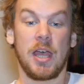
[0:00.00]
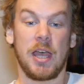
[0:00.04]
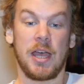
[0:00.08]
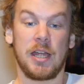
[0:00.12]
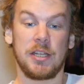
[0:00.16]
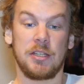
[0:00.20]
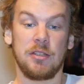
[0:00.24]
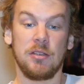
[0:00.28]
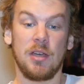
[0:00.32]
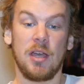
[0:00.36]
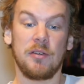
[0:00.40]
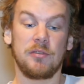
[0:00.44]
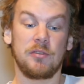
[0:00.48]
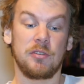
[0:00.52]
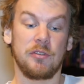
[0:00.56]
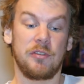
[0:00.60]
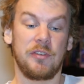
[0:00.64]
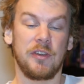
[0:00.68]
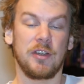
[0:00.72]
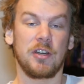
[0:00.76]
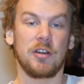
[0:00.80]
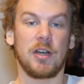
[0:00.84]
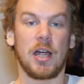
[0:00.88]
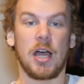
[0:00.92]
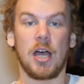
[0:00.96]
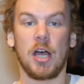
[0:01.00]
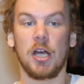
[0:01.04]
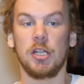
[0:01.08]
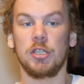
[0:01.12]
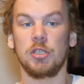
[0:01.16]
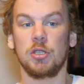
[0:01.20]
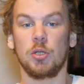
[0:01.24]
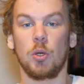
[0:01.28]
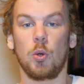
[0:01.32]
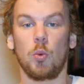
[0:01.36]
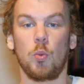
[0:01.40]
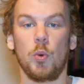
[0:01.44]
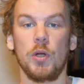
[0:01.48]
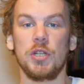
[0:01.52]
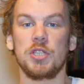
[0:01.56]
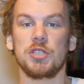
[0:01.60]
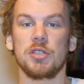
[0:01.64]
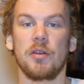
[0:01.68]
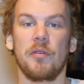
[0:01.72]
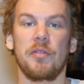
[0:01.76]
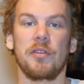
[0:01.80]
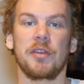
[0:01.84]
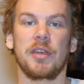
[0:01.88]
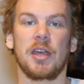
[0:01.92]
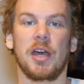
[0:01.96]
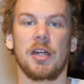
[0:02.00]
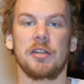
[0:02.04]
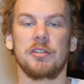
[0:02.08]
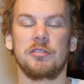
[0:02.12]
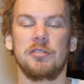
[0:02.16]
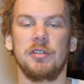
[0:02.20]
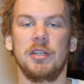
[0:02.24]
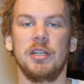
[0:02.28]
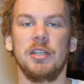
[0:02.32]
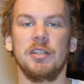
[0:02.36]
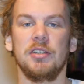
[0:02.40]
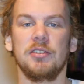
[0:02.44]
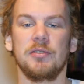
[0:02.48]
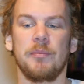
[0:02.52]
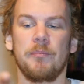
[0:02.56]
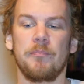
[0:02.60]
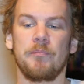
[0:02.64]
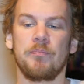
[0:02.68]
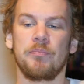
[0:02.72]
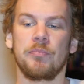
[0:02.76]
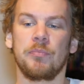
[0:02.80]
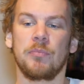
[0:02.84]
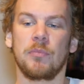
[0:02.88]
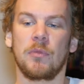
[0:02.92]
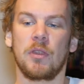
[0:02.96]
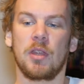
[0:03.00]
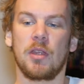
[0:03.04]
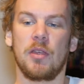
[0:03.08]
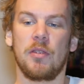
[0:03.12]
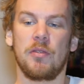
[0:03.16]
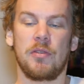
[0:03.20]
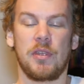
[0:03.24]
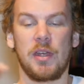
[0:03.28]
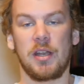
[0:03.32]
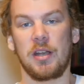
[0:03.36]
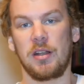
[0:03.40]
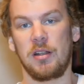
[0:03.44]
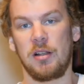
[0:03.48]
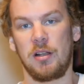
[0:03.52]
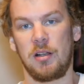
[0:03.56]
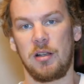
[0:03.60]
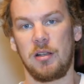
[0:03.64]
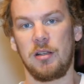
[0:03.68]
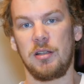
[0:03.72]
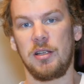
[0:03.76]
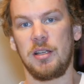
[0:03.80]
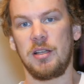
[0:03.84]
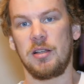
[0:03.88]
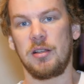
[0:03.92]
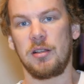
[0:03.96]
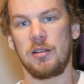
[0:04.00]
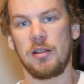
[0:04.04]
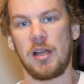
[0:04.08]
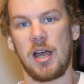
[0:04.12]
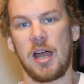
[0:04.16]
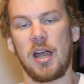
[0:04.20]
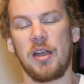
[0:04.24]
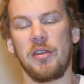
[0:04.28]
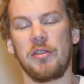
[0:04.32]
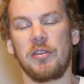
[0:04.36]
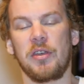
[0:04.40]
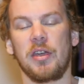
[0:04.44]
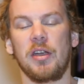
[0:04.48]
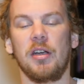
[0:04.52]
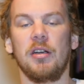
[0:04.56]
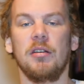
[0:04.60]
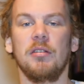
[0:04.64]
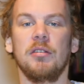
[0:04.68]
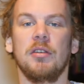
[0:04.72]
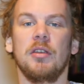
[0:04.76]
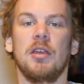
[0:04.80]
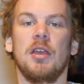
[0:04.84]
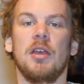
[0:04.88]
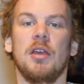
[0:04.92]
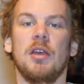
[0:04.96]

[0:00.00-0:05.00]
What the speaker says: And you have to figure out which of the countries that are there